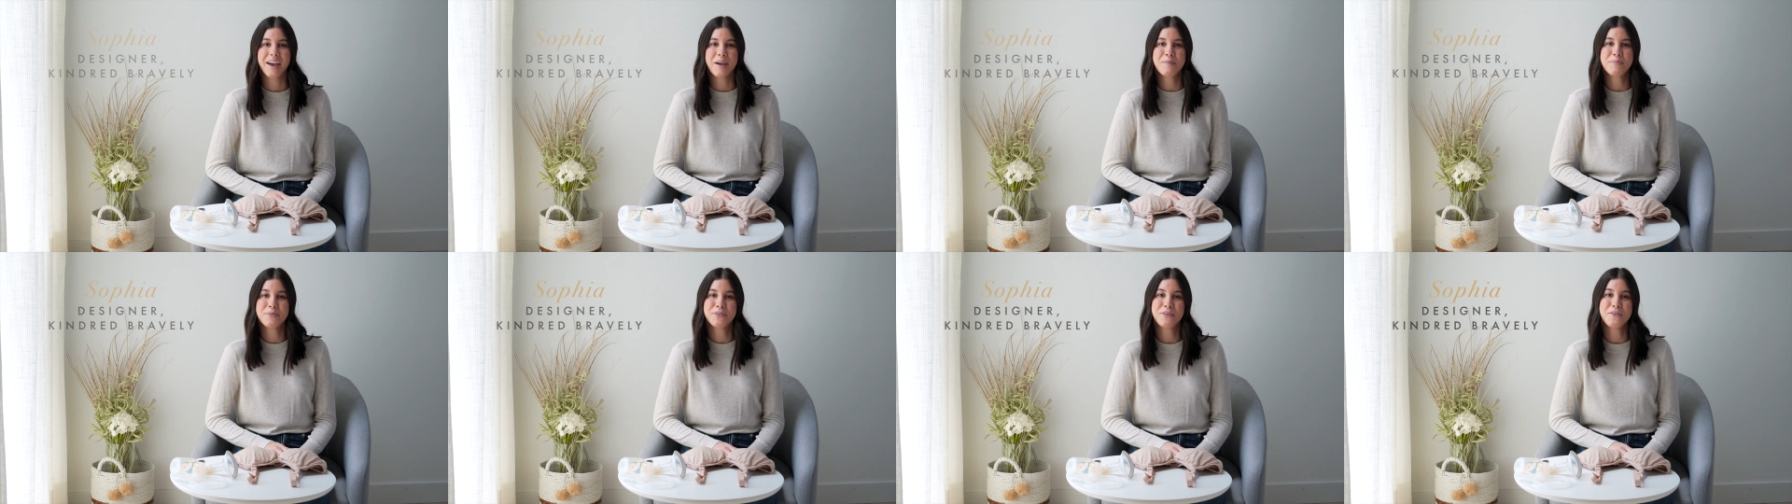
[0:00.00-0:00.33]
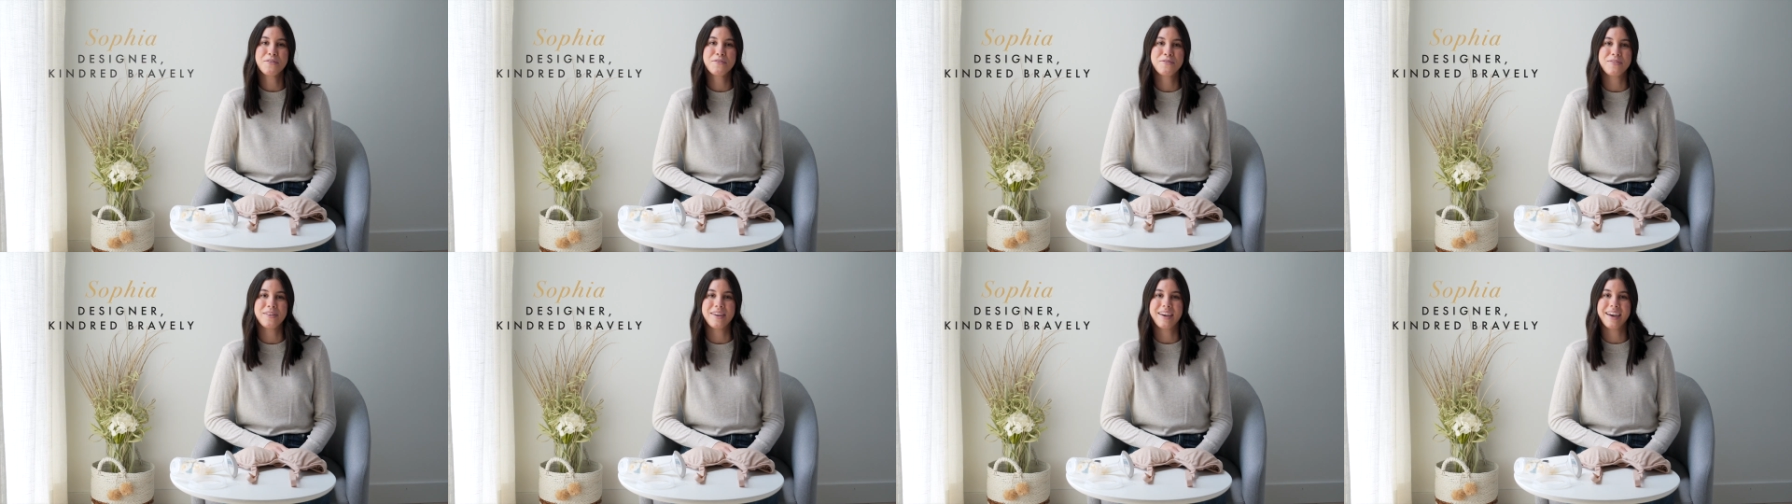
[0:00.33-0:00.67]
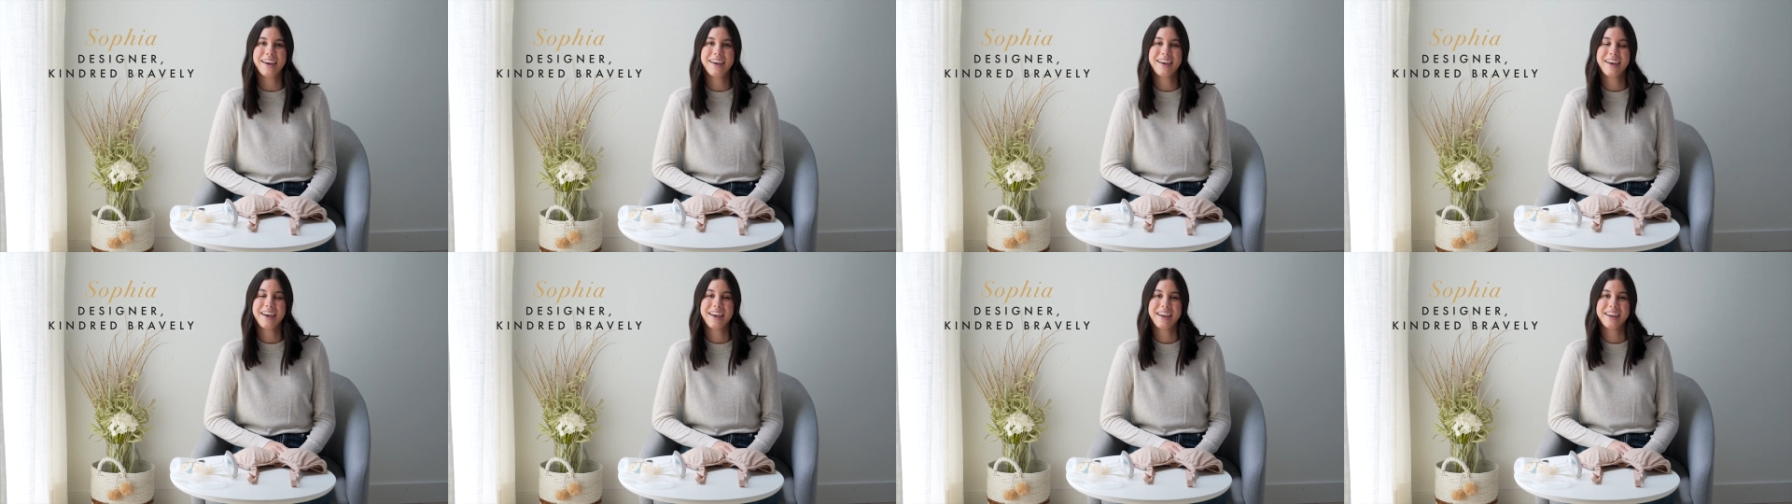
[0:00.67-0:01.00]
I'm Sophia
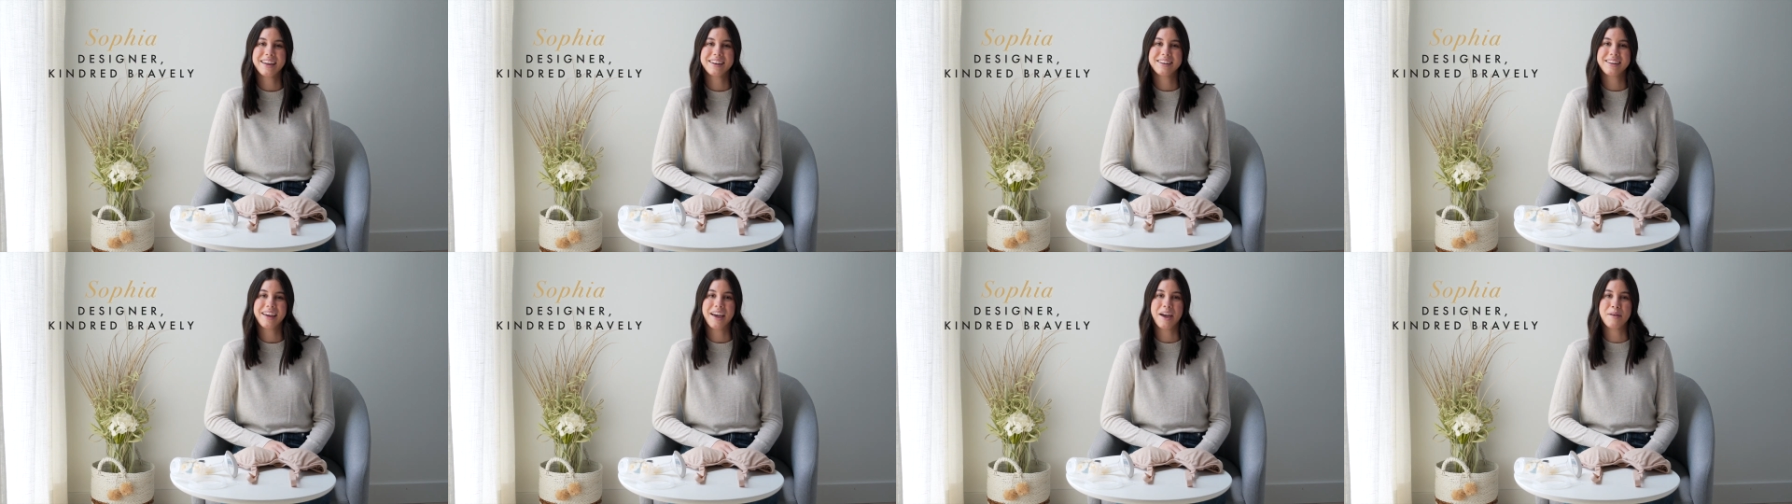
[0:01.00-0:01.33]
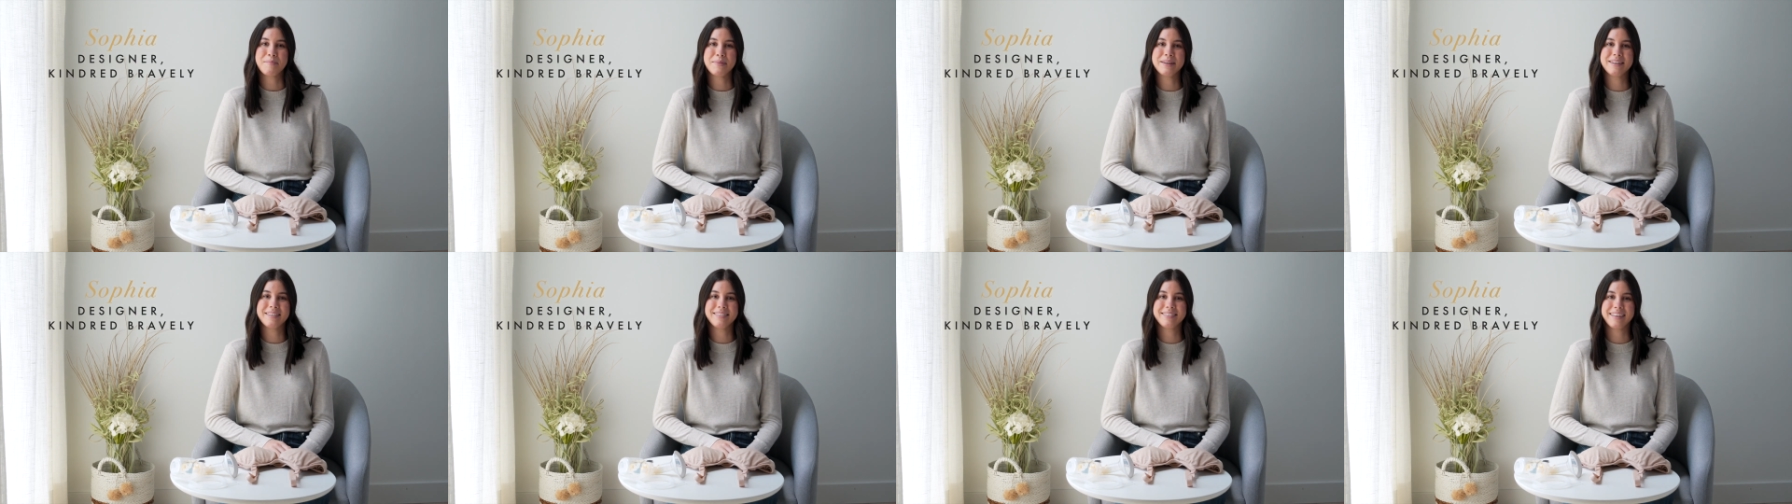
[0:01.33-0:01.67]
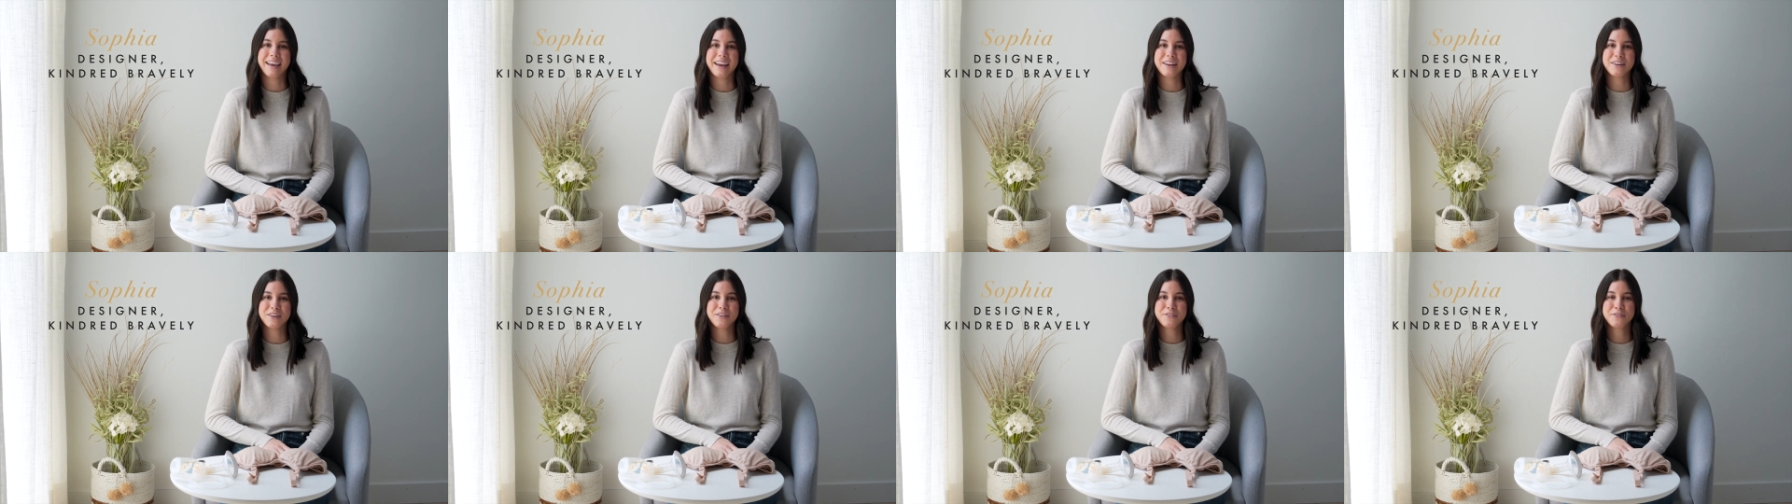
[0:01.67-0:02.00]
and I'm a
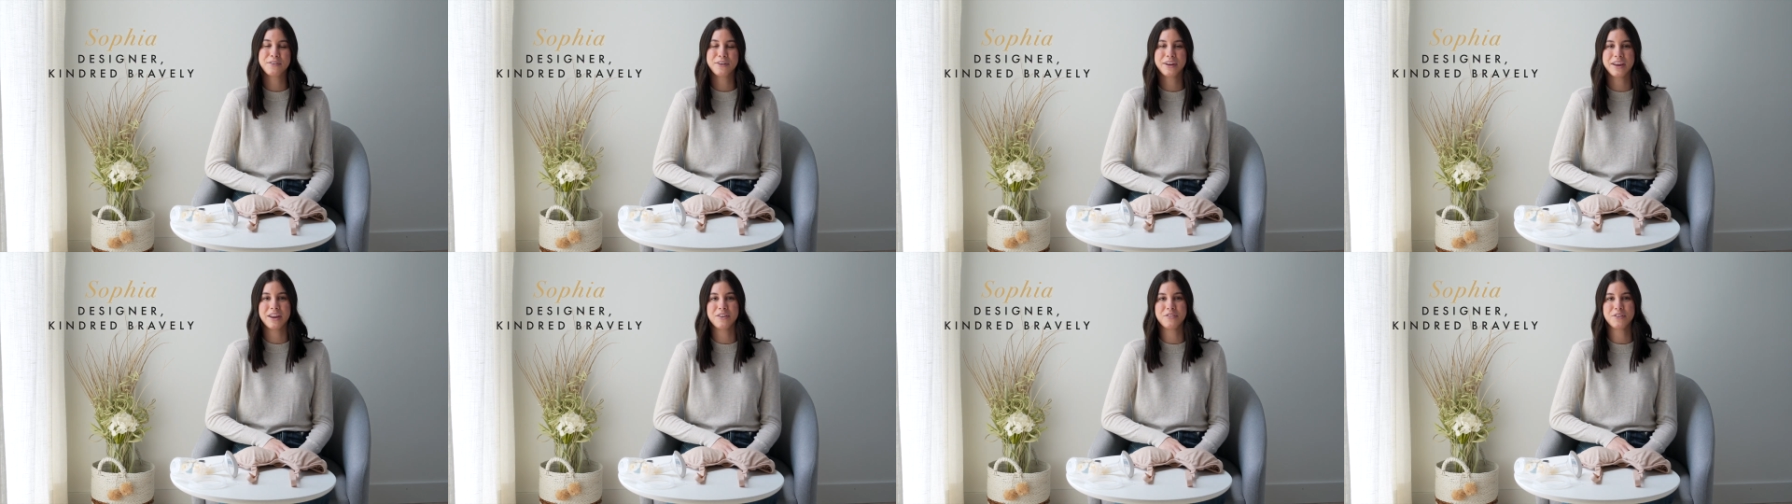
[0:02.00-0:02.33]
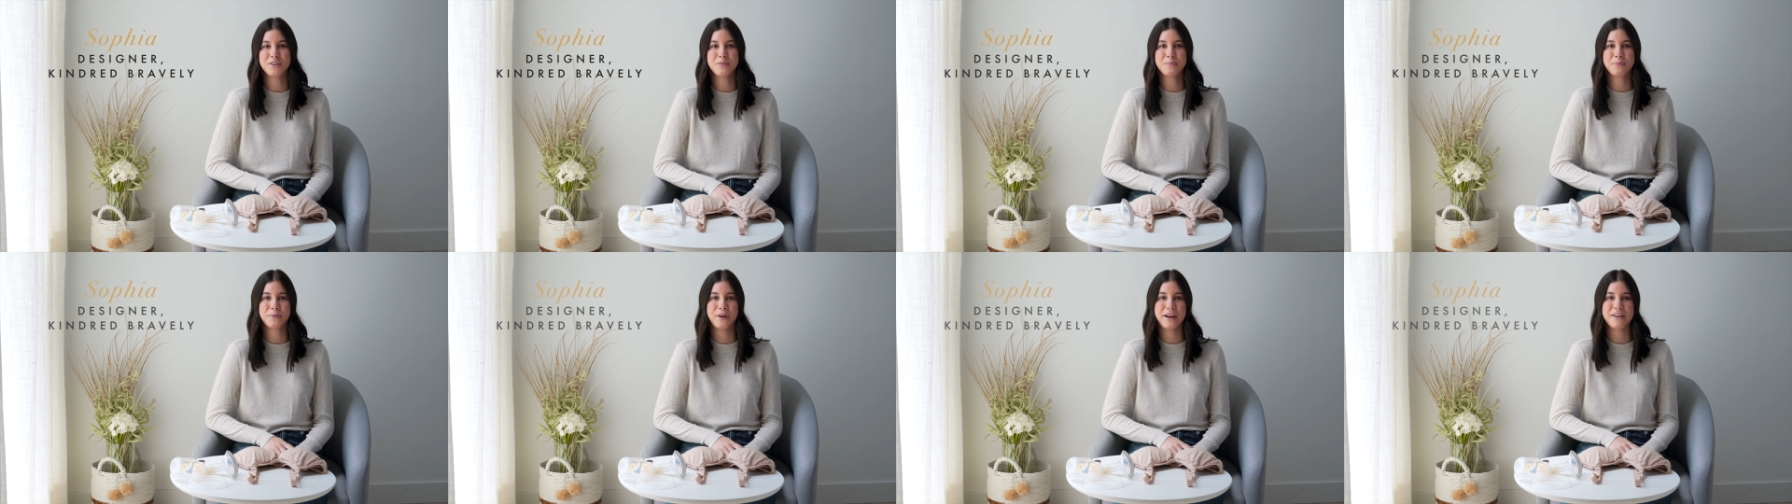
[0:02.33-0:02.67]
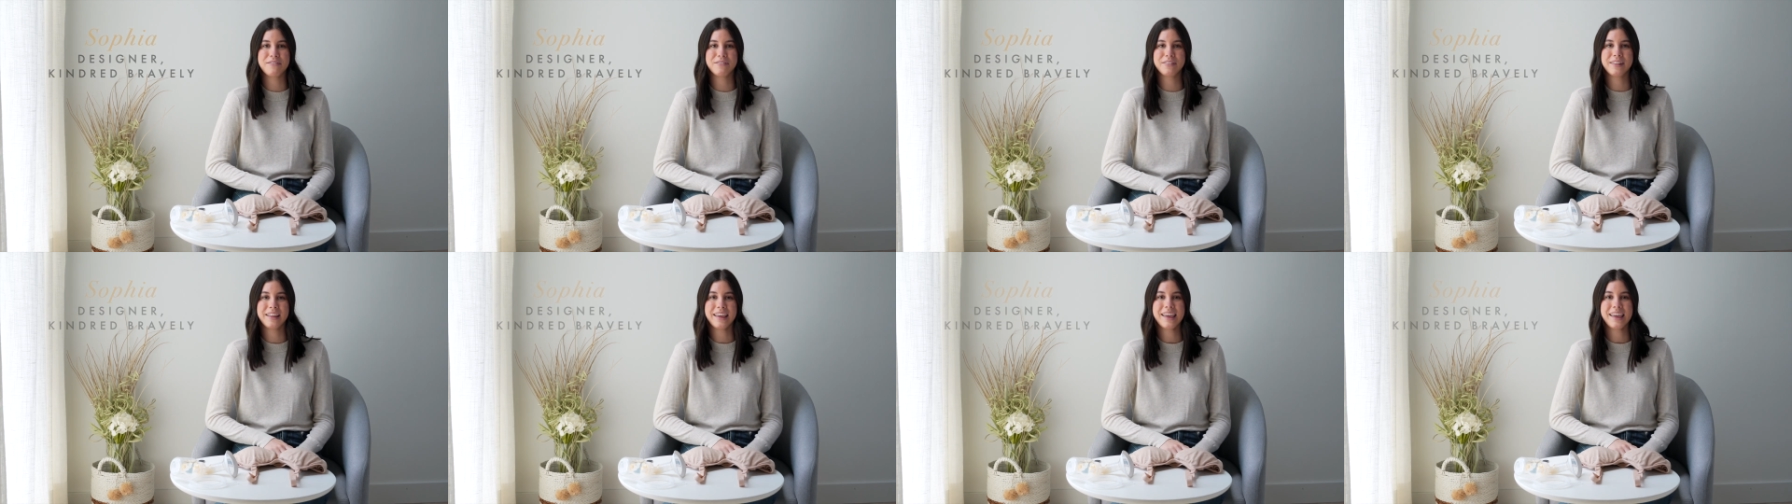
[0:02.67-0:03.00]
designer for Kindred
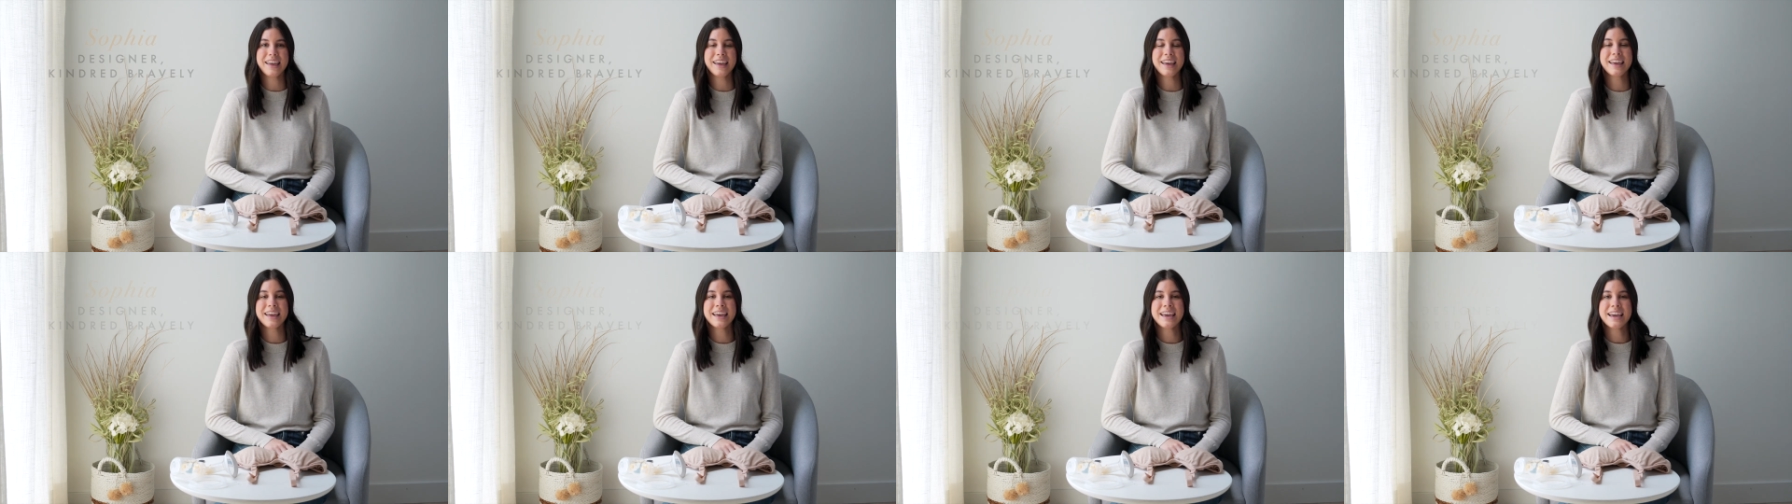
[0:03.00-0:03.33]
Bravely,